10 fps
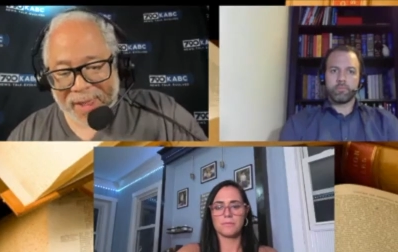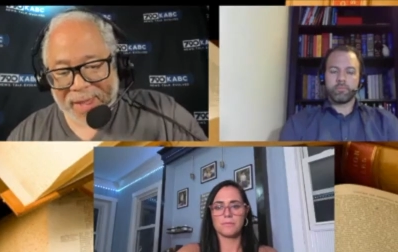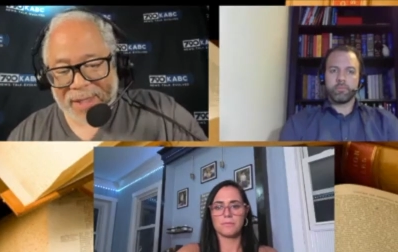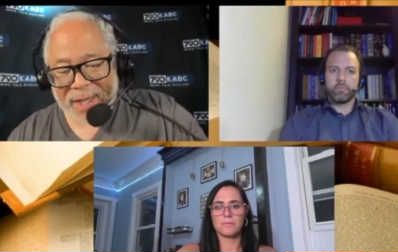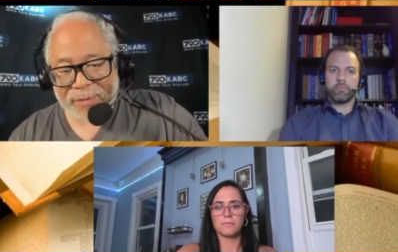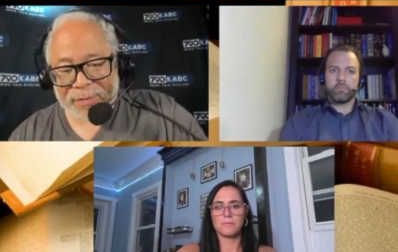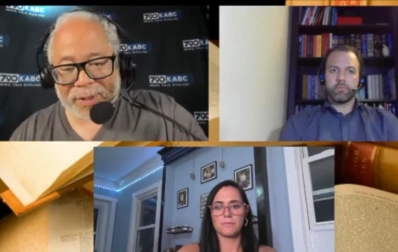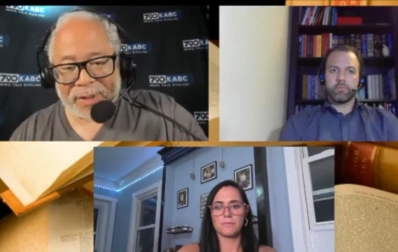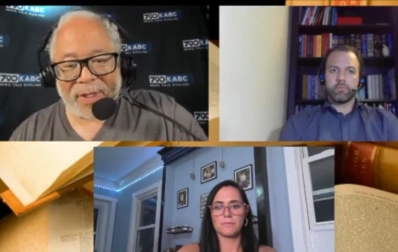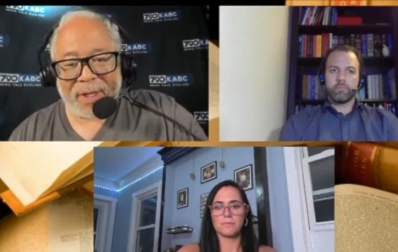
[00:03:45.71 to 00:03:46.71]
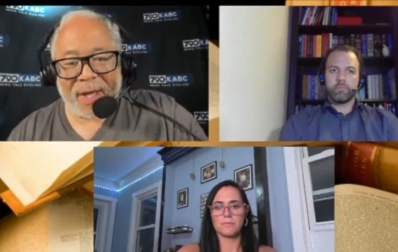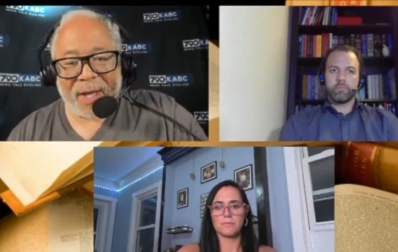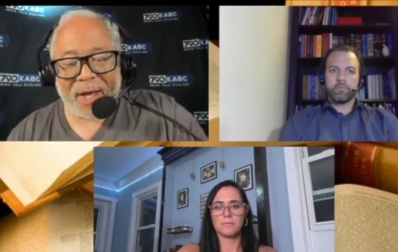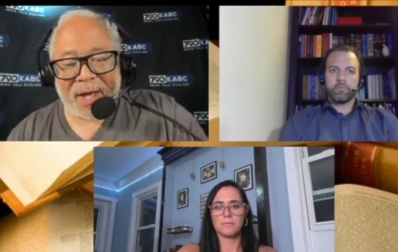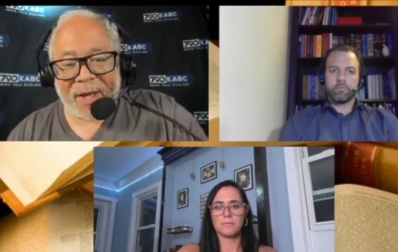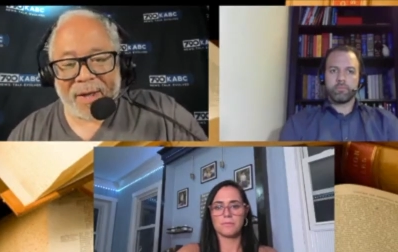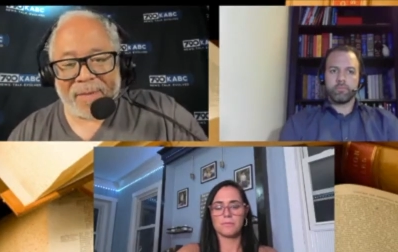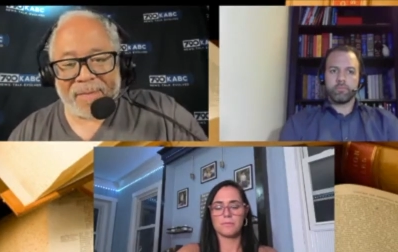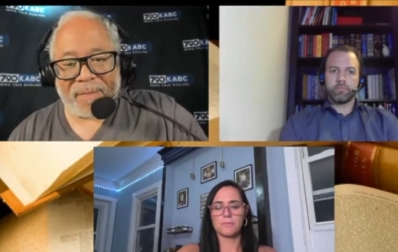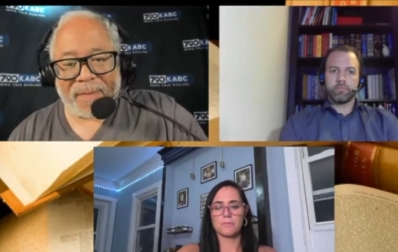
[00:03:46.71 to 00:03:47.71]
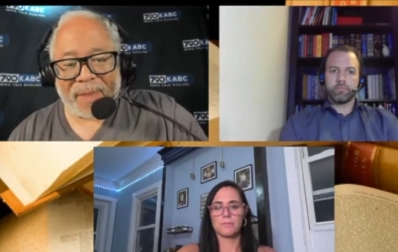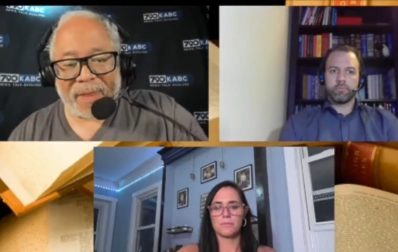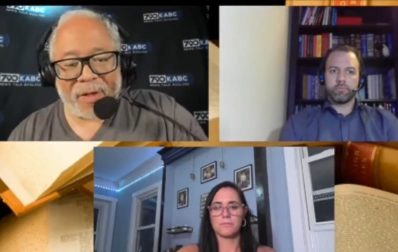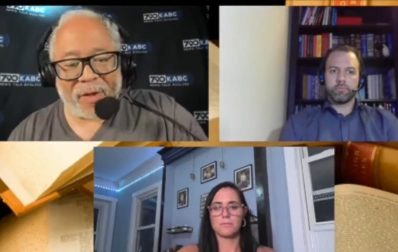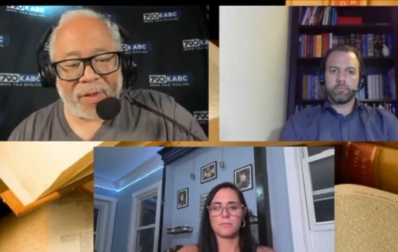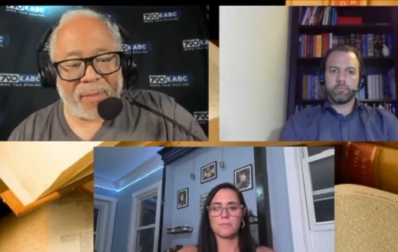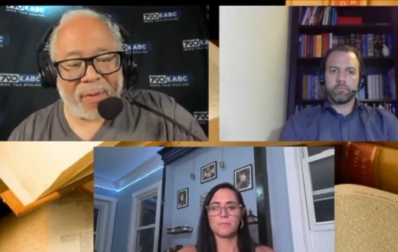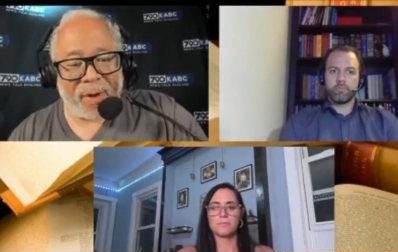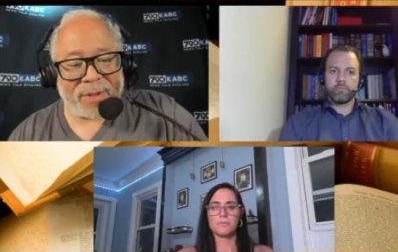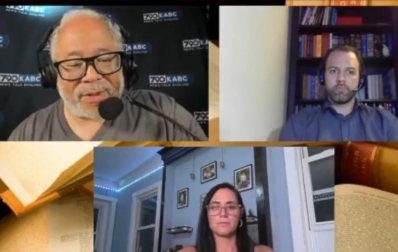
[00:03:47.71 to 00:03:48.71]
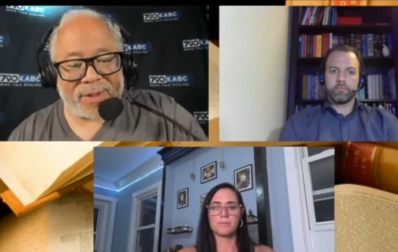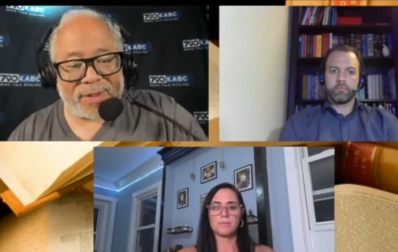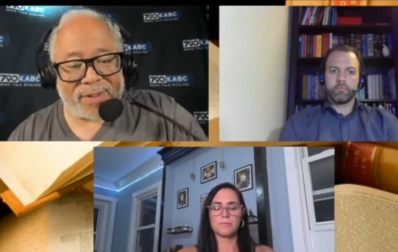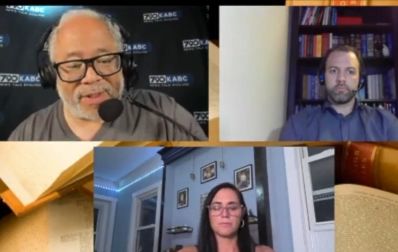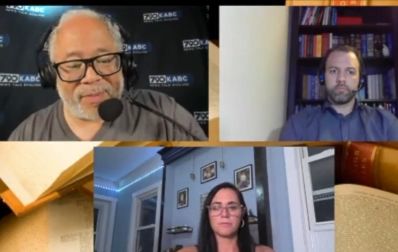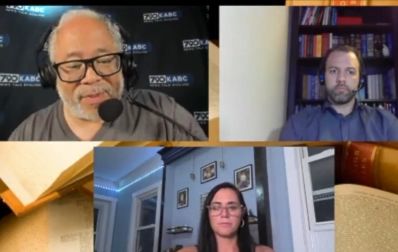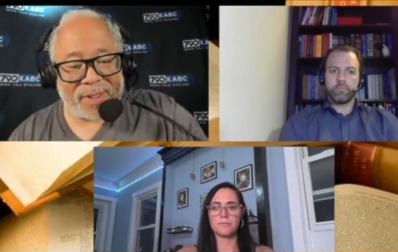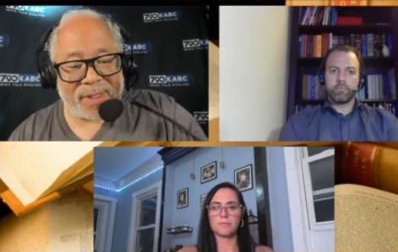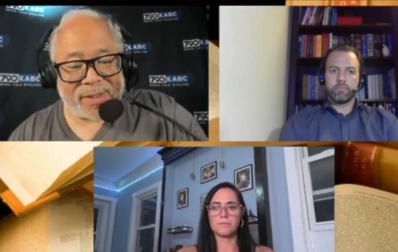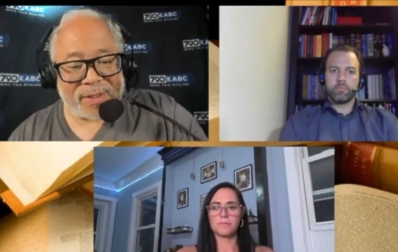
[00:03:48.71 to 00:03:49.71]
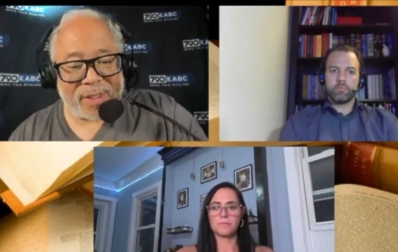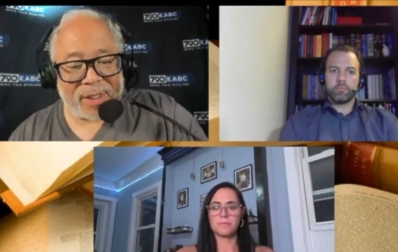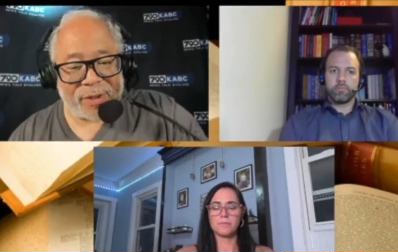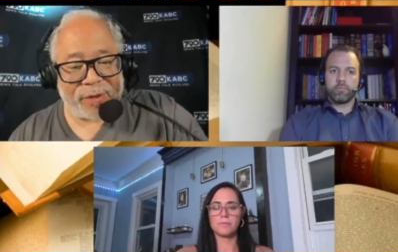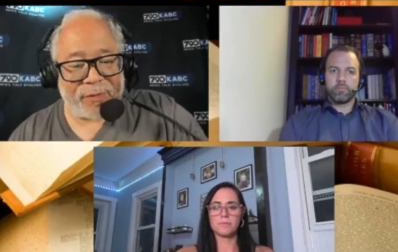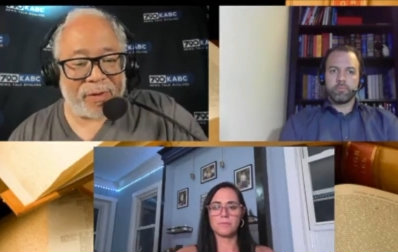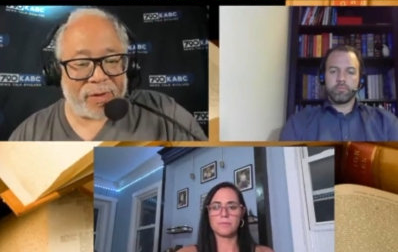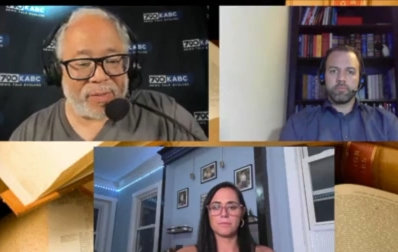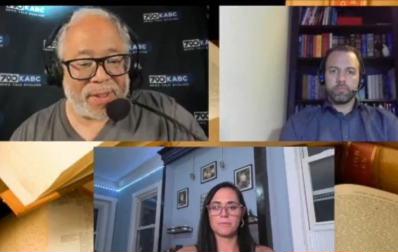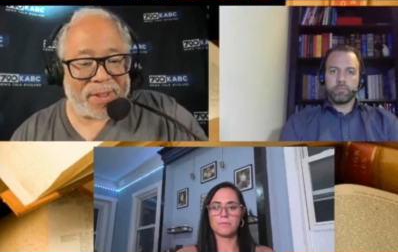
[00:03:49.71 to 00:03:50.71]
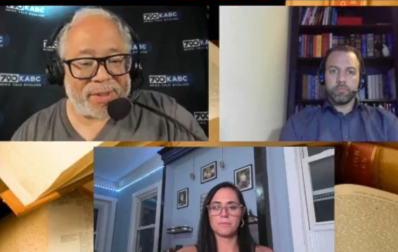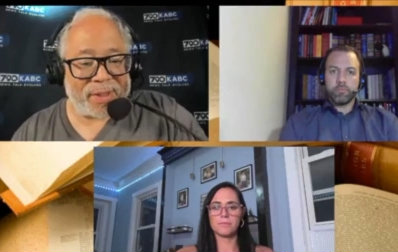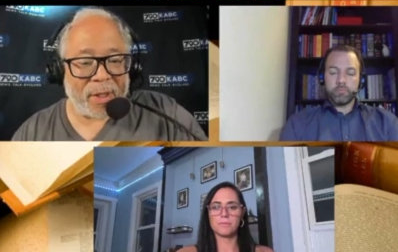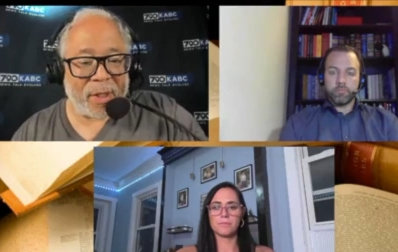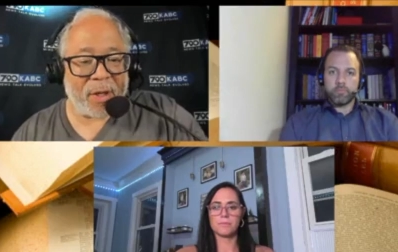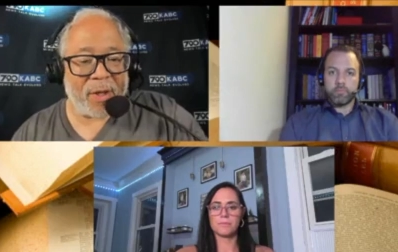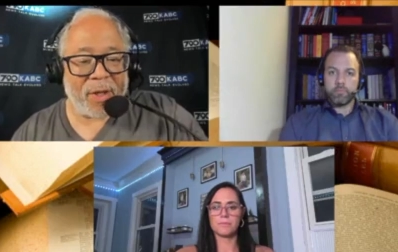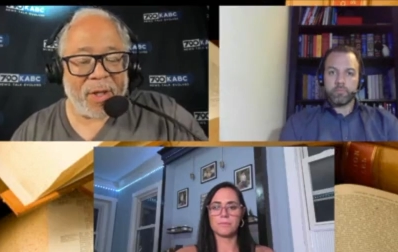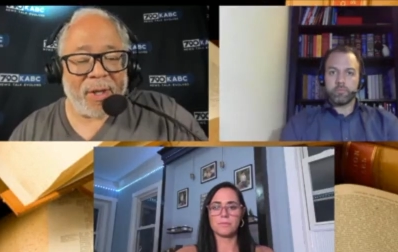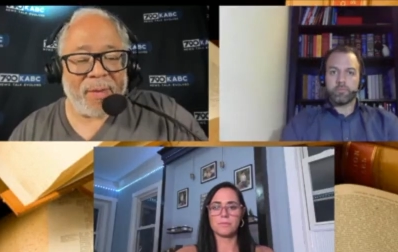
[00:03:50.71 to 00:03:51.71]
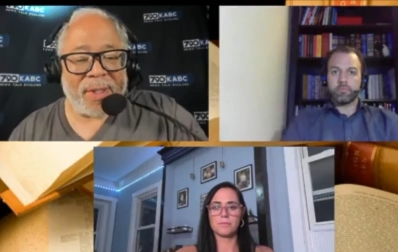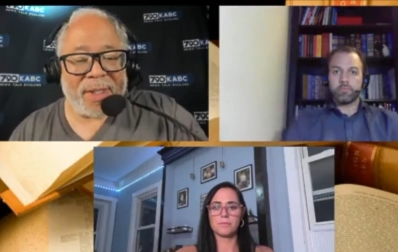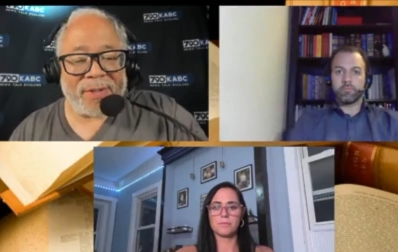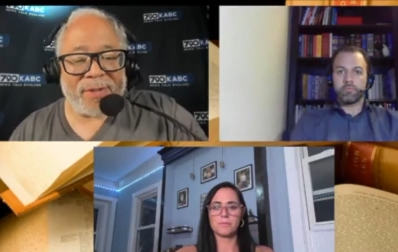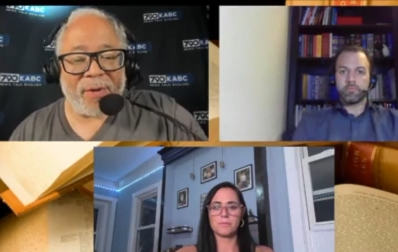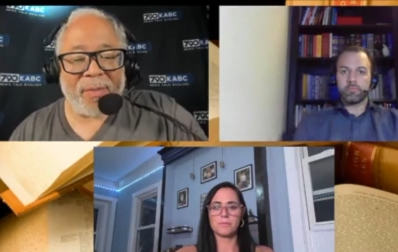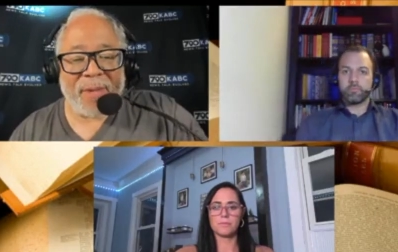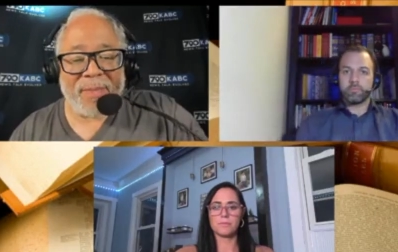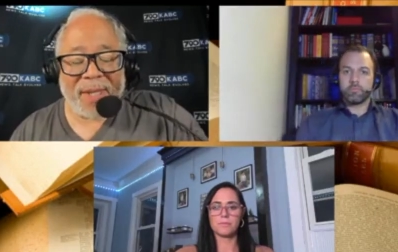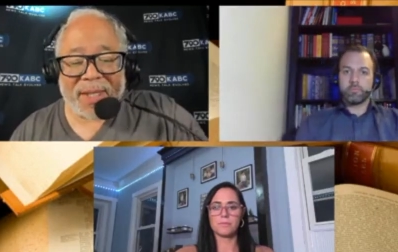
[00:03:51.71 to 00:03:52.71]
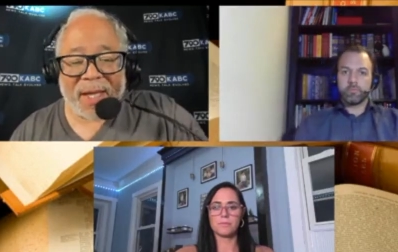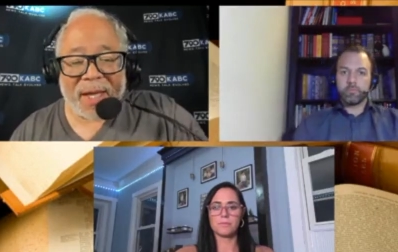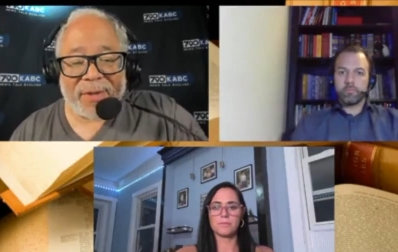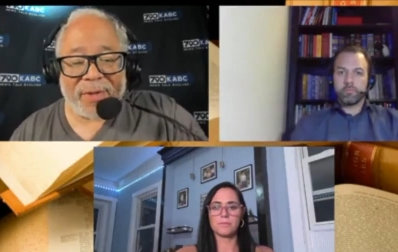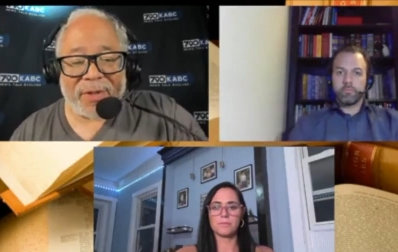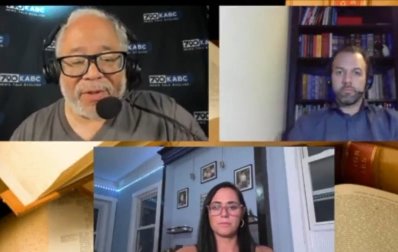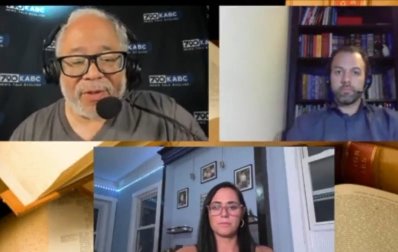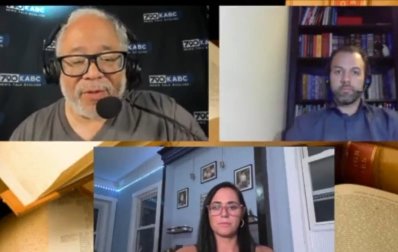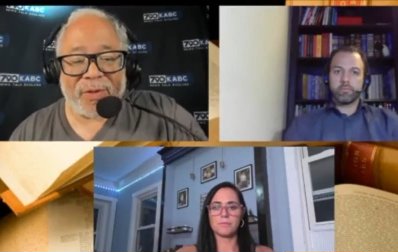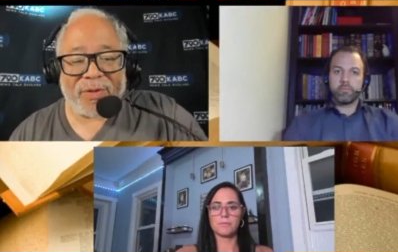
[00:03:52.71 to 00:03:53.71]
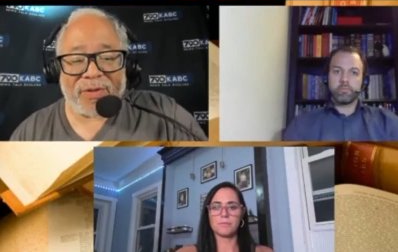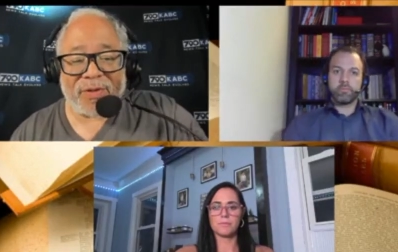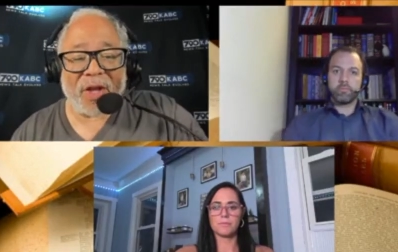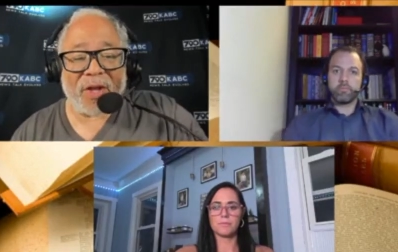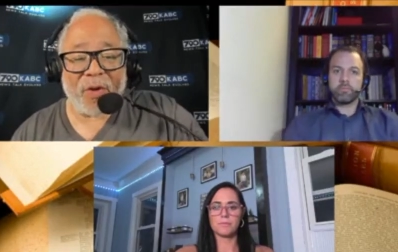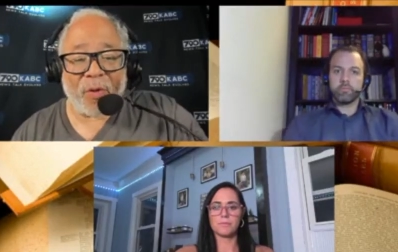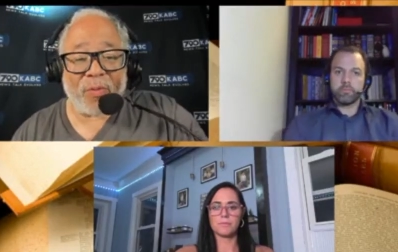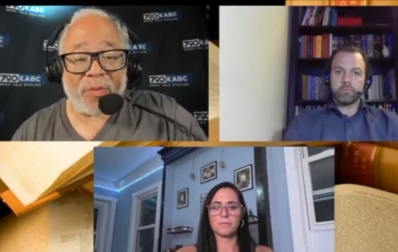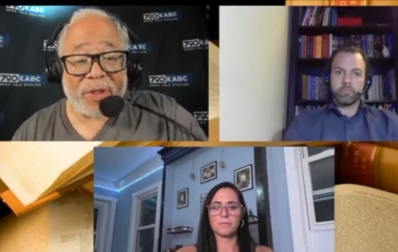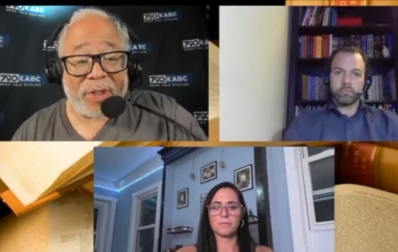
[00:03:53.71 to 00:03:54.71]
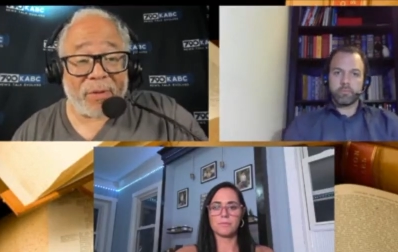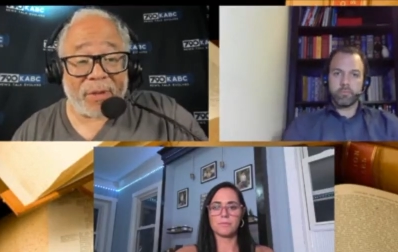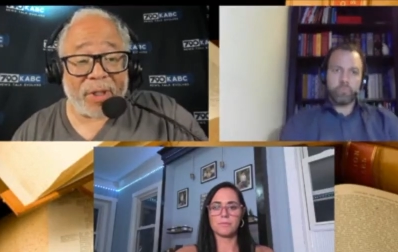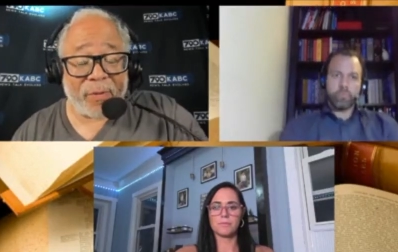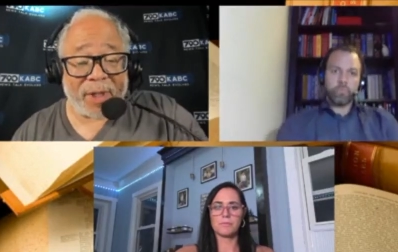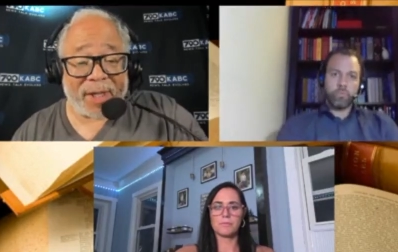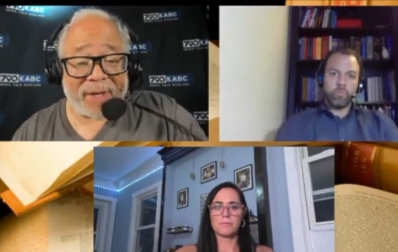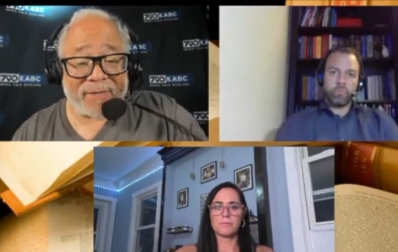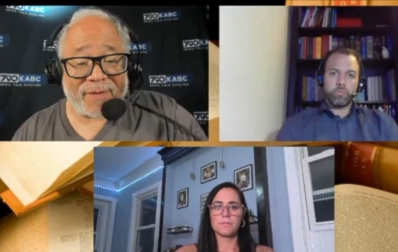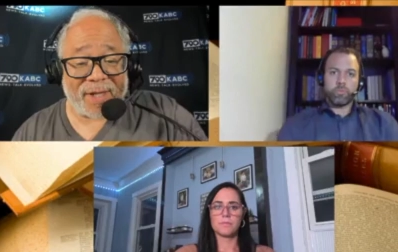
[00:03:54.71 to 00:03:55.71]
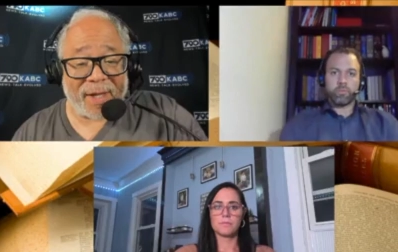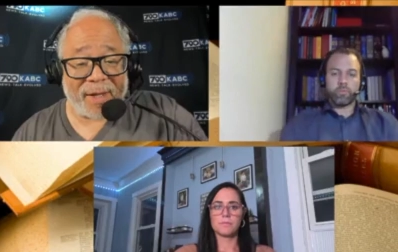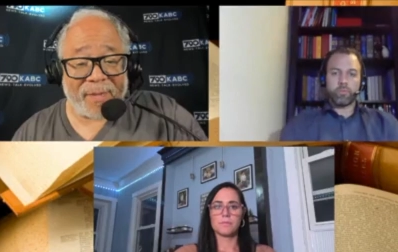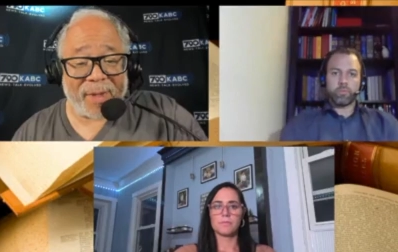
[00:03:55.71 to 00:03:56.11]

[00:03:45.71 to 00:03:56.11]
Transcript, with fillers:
Speaker 1: that county, um, mm-hmm. you know, that practices CPS and juvenile dependency law, because there may be a lot you can do. It's just that you're literally running out of time.